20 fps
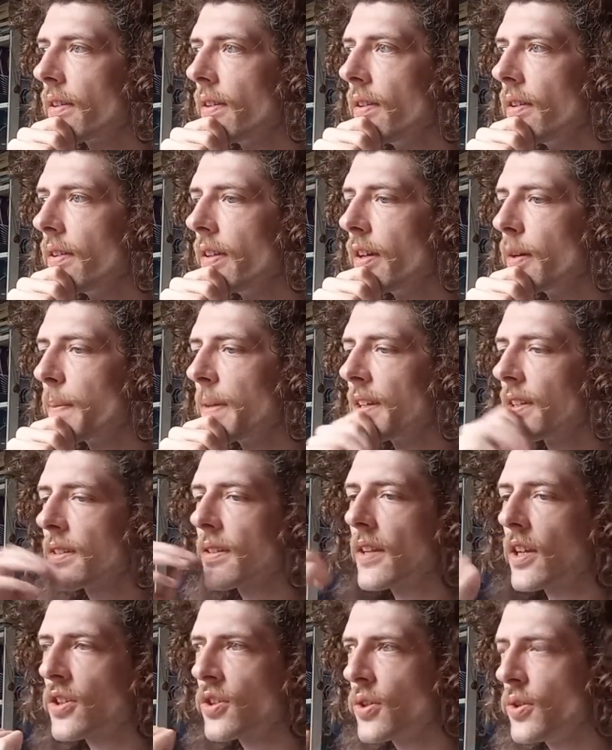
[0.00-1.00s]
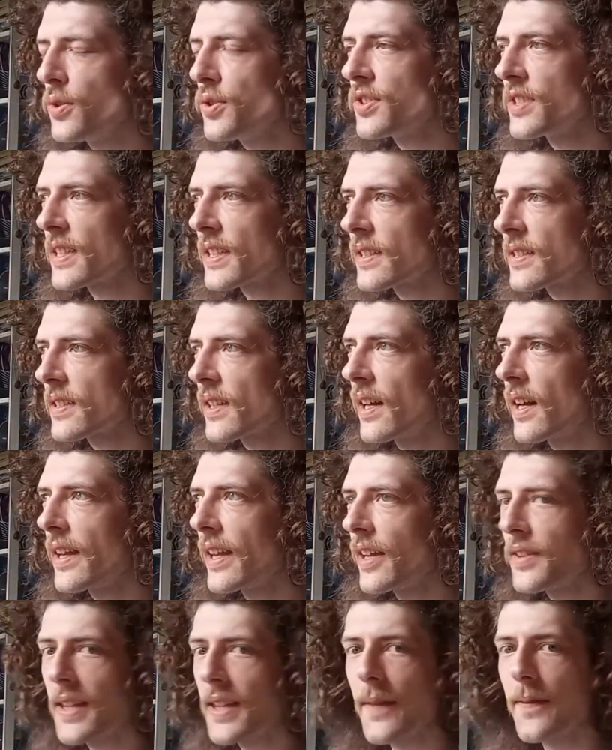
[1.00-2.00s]
There'll be an acoustic guitar,
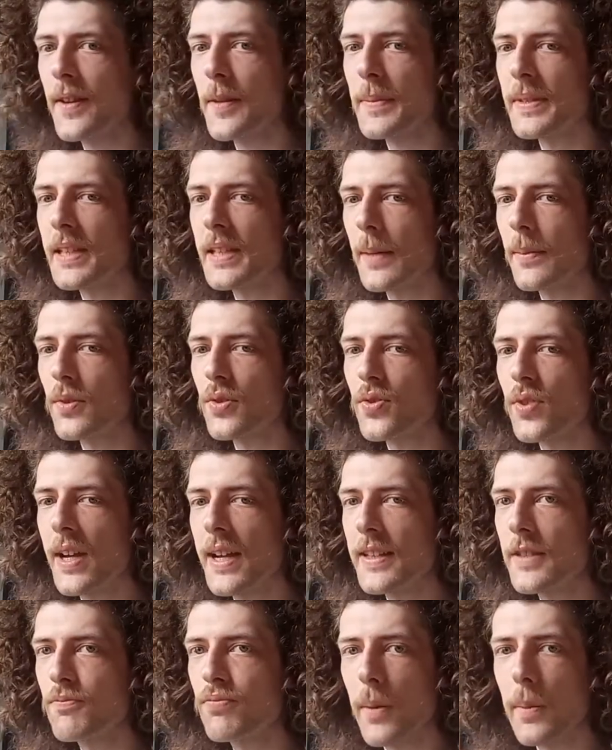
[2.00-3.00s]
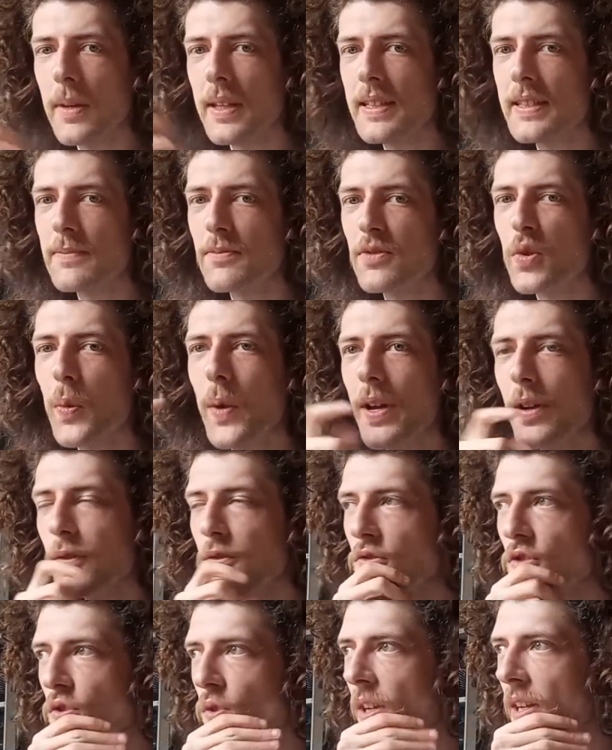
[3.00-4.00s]
that'll definitely be double tracked, probably some
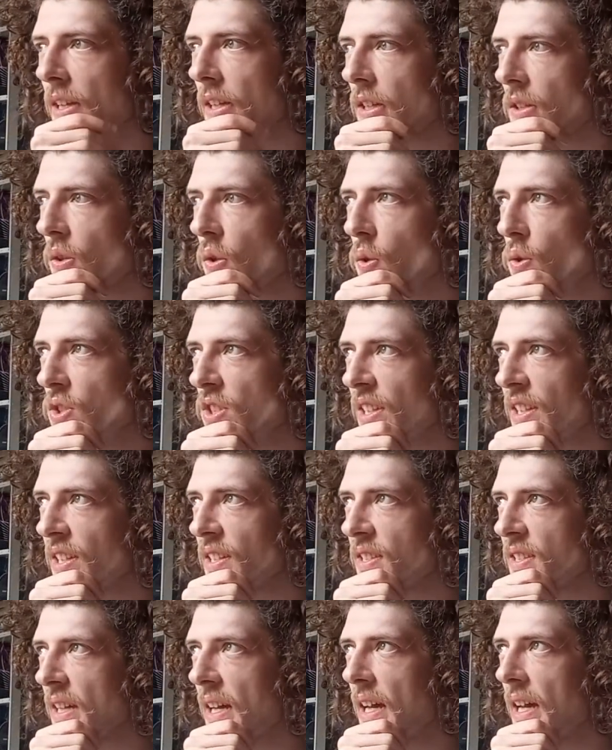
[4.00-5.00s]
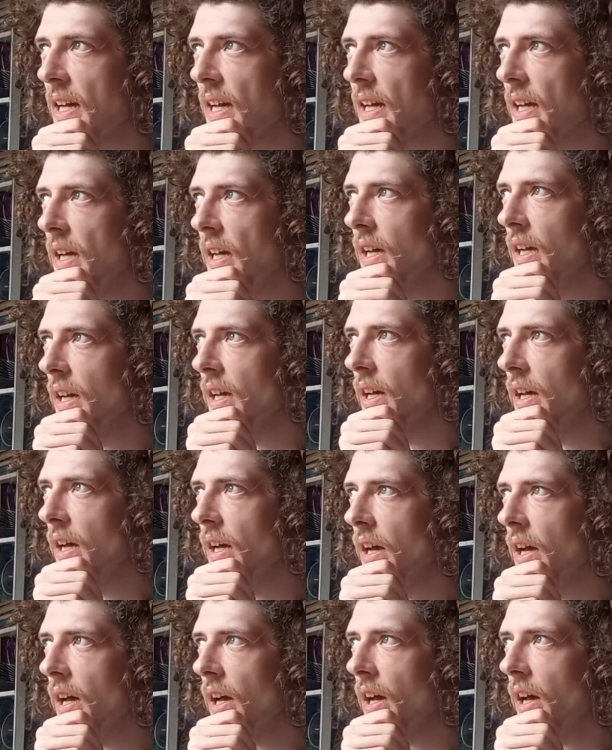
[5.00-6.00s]
12-string acoustic guitar.
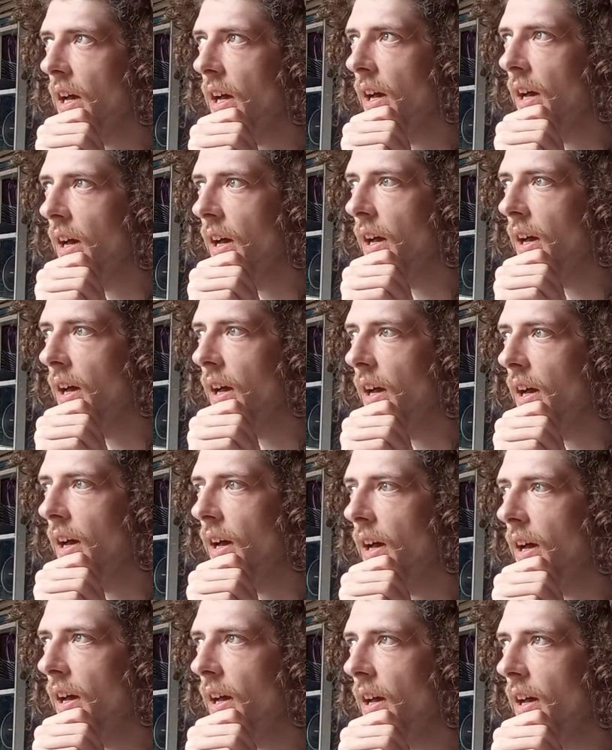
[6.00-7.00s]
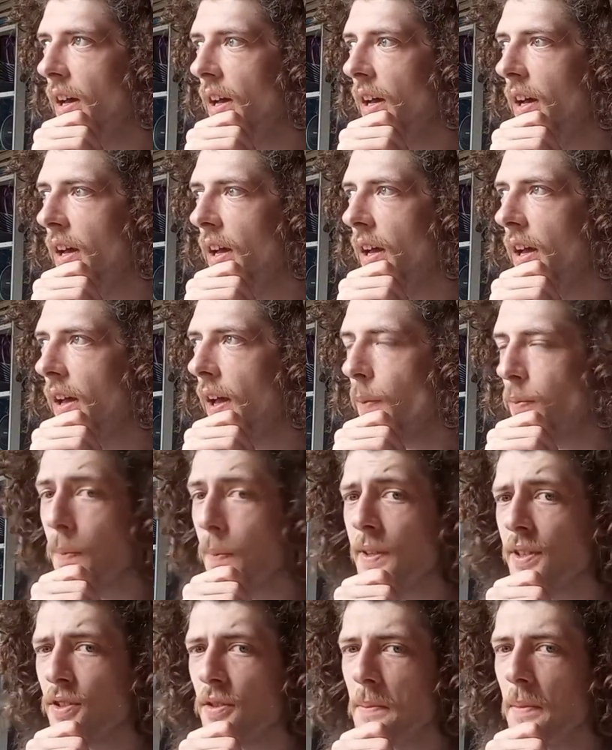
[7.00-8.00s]
I'll
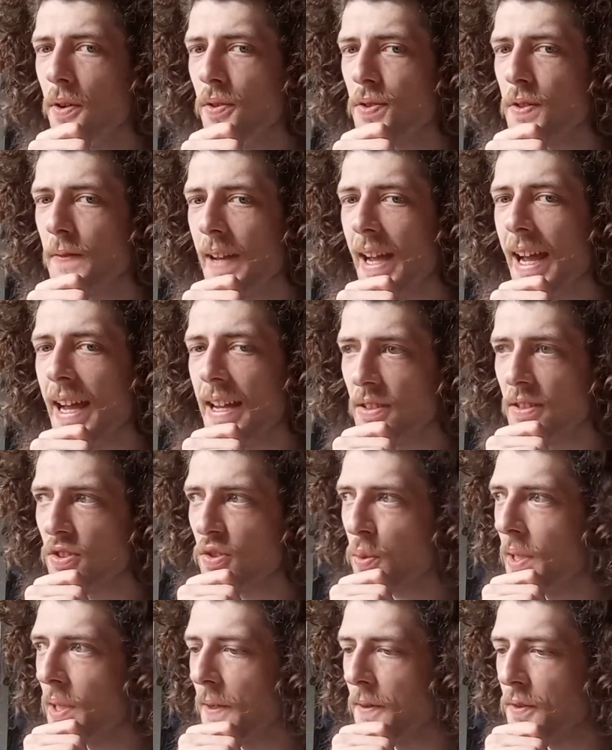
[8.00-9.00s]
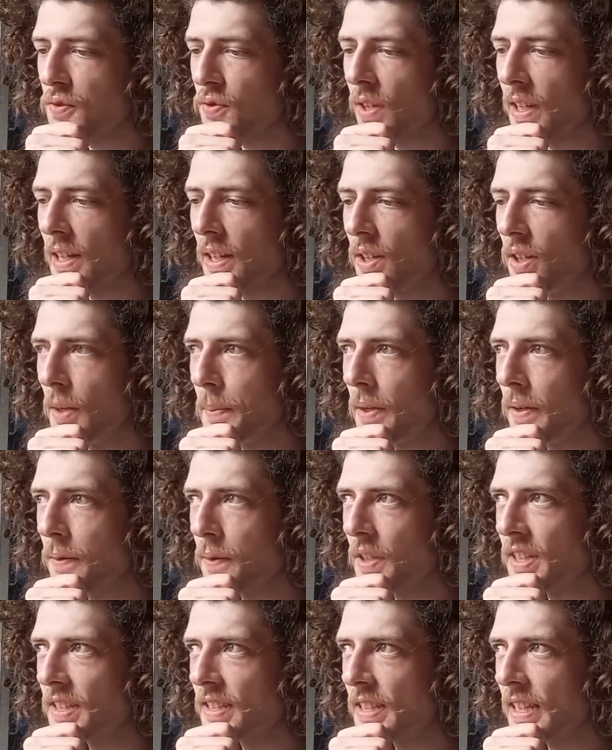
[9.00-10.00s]
probably do most of it as 12-string and not bother
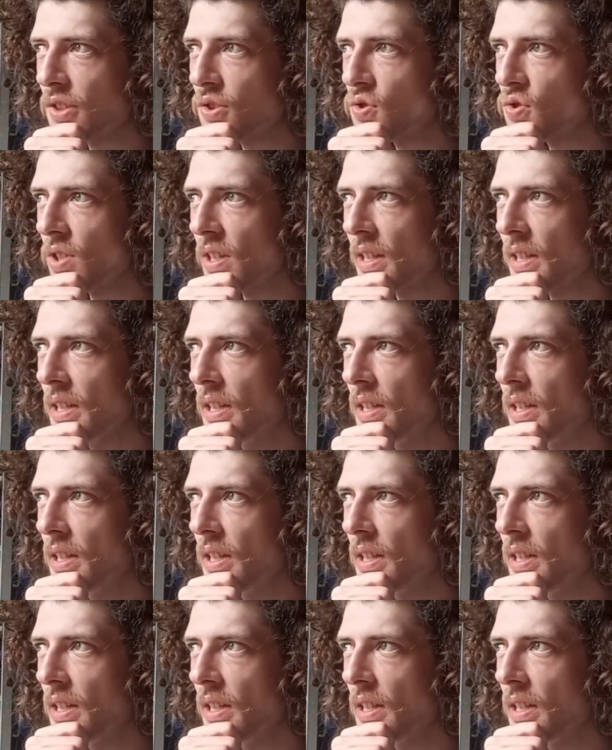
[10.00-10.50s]
with the 6-string.